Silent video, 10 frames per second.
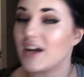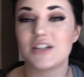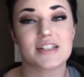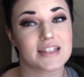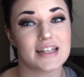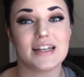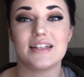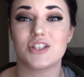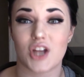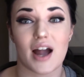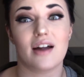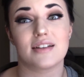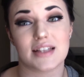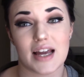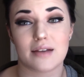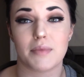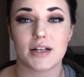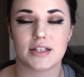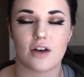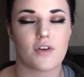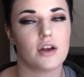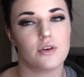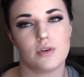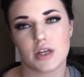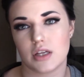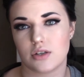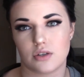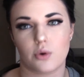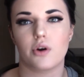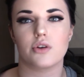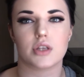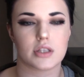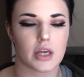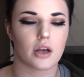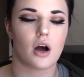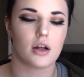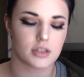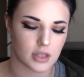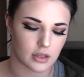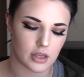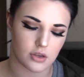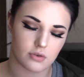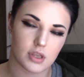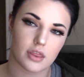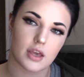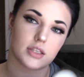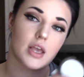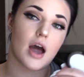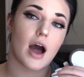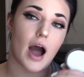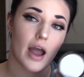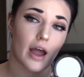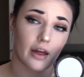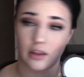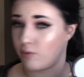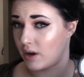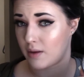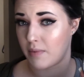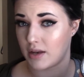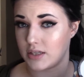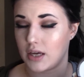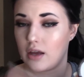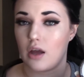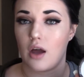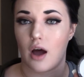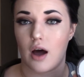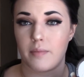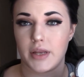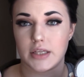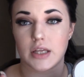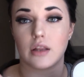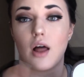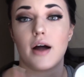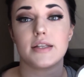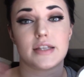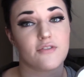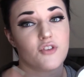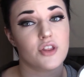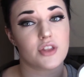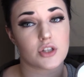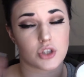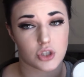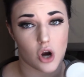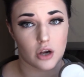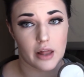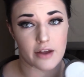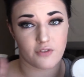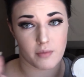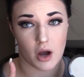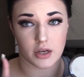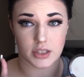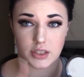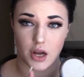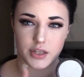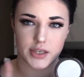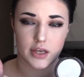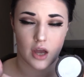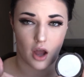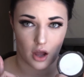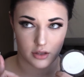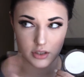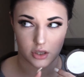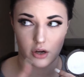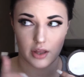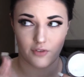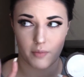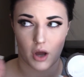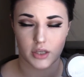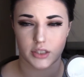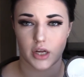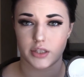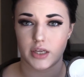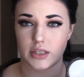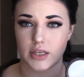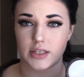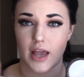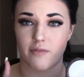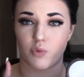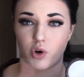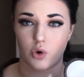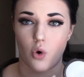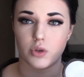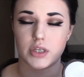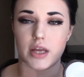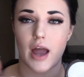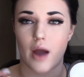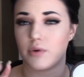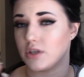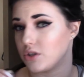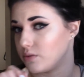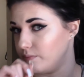skinned child like myself. I know Nikki Tutorials is like constantly using this. I highly recommend it. It is a lot different than Starlight from Anastasia. Starlight from Anastasia does have more gold in it. I would just